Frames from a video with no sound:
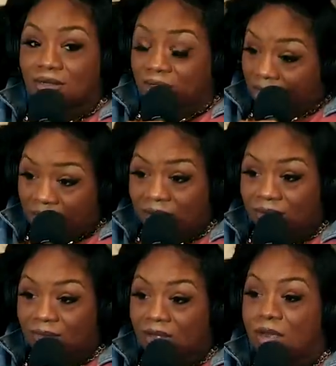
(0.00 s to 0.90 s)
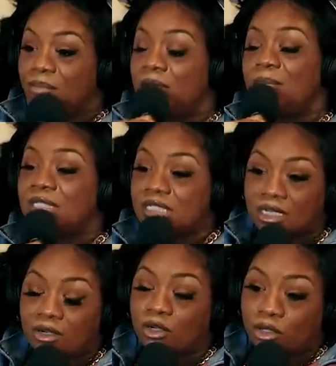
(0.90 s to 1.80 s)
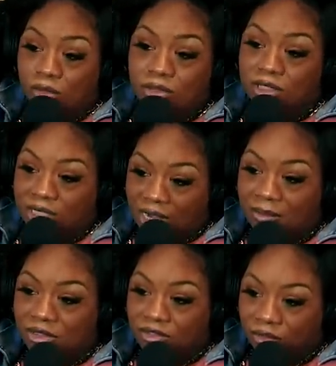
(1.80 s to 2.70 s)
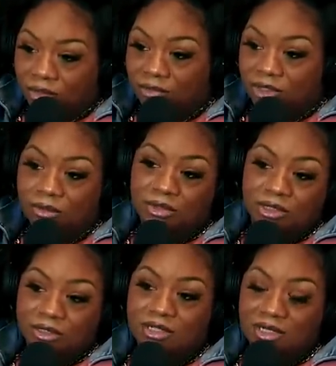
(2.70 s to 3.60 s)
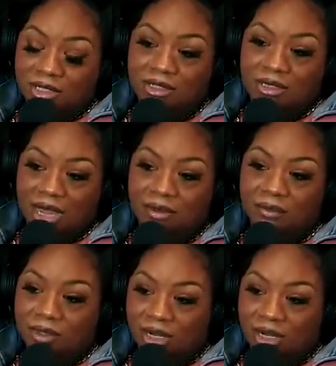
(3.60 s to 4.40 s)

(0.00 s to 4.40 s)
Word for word: Yeah. So peanut people use still use the comic strip to, to to get the lottery